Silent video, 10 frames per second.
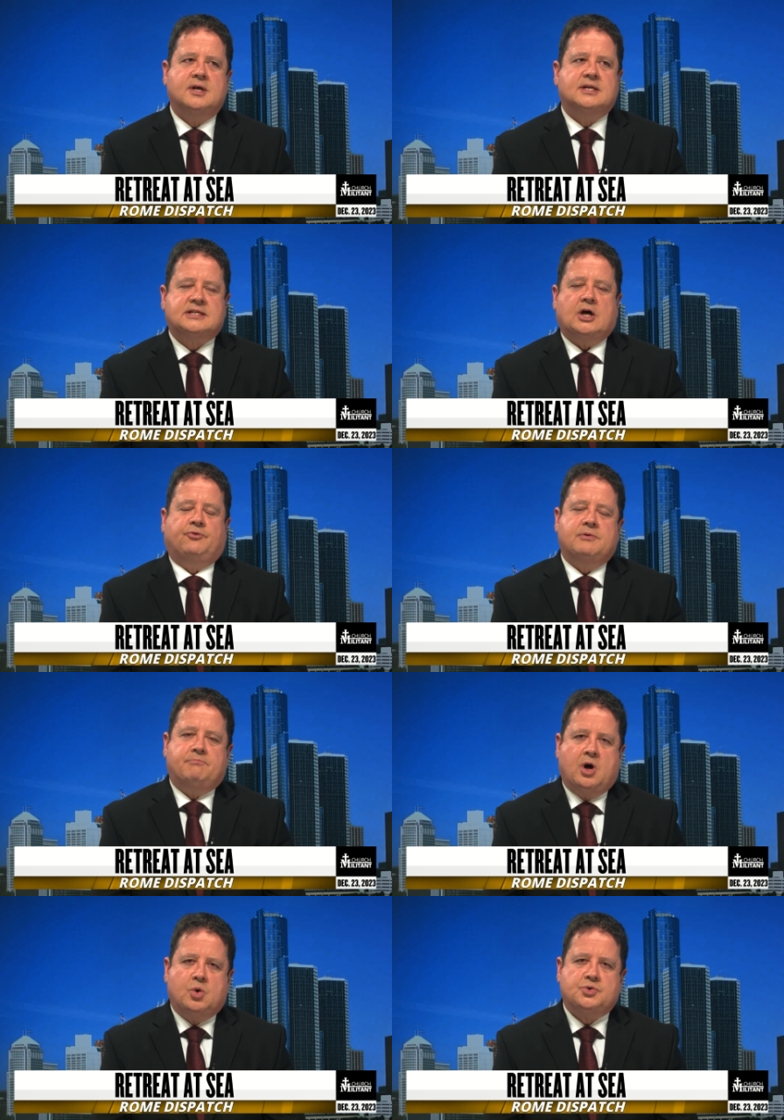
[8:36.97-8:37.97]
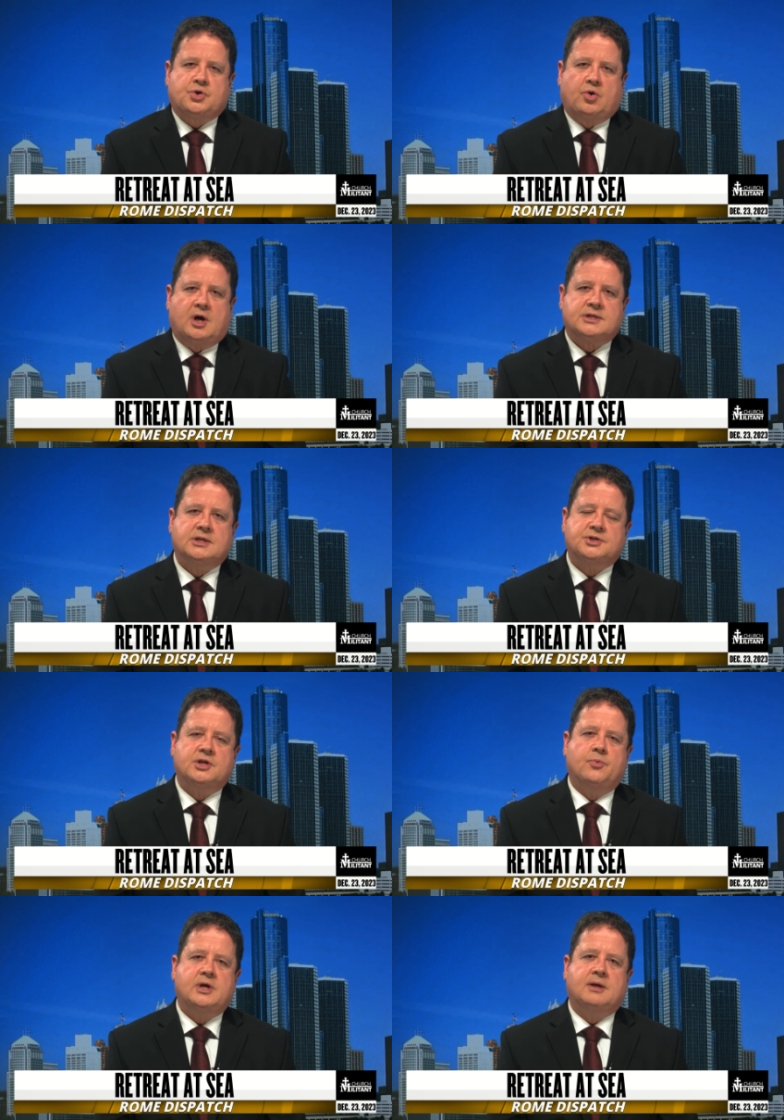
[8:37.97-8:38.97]
self-imposed crosses so
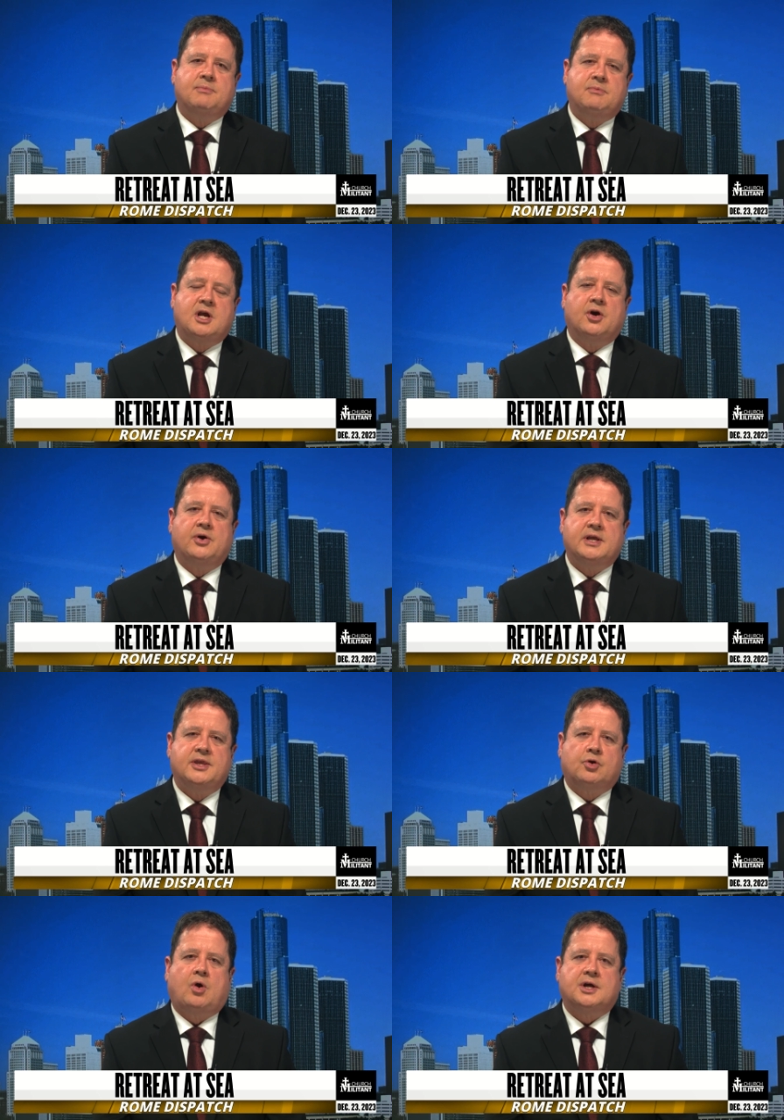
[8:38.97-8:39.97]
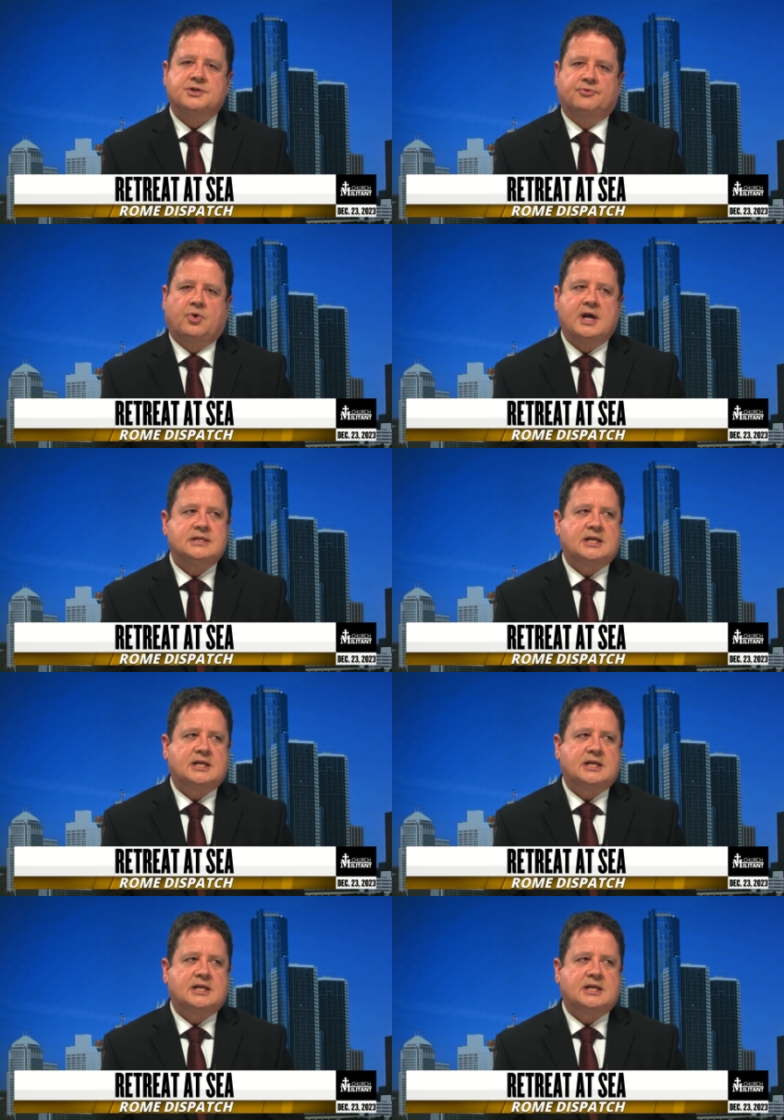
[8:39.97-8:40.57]
that we can carry the cross of Christ,